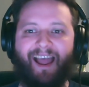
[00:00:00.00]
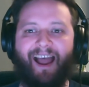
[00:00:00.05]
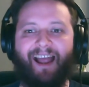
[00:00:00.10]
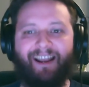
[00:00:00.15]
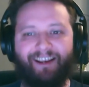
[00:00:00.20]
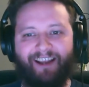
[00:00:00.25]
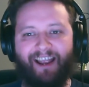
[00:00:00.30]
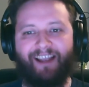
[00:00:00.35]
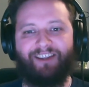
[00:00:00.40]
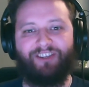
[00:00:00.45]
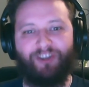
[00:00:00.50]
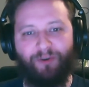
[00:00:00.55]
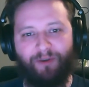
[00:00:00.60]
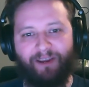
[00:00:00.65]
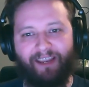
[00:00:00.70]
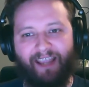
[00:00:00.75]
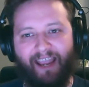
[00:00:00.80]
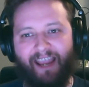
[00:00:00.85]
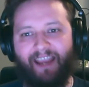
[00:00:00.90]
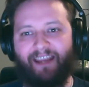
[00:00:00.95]
And so
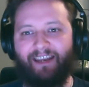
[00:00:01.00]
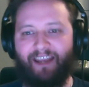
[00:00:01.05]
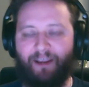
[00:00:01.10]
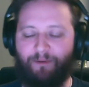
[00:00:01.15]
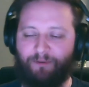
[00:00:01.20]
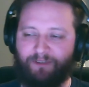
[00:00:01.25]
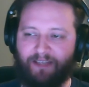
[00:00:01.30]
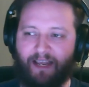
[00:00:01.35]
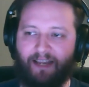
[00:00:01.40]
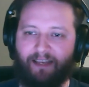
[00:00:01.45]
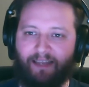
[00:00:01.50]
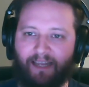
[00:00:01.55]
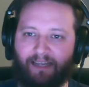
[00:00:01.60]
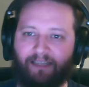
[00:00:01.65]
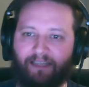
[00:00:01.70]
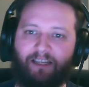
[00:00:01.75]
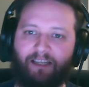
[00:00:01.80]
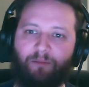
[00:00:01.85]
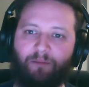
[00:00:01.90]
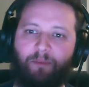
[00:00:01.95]
again, it was that
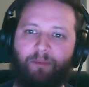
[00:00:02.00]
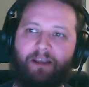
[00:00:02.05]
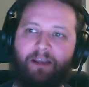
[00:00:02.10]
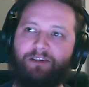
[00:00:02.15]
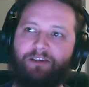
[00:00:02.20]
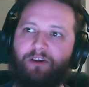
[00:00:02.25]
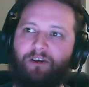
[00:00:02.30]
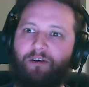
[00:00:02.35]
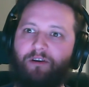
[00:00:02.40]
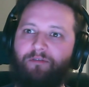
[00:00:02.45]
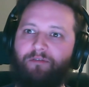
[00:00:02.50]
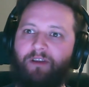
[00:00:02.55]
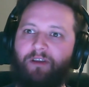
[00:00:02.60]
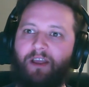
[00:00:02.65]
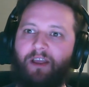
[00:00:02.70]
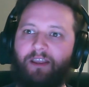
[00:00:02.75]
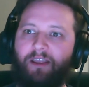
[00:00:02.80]
little bit of,